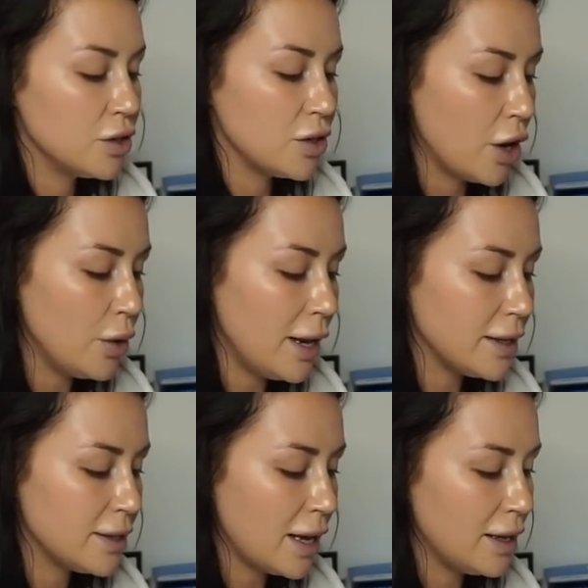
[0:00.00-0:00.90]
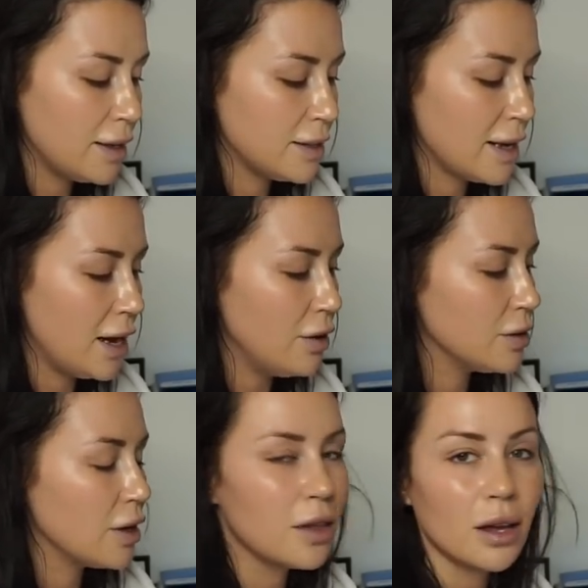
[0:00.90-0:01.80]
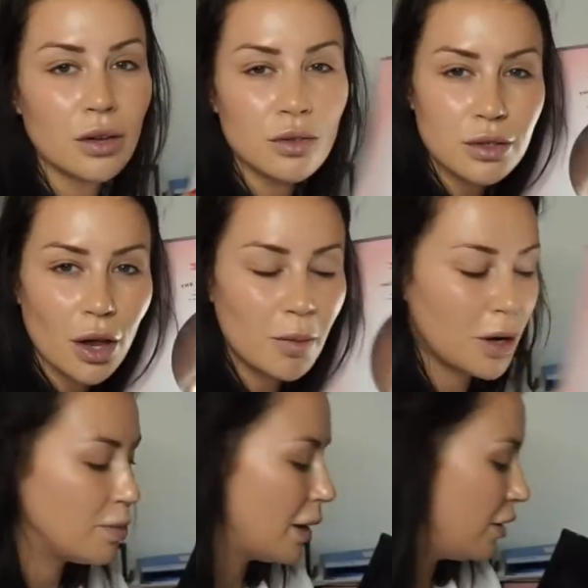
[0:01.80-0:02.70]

So let's take this out. Thank you so much,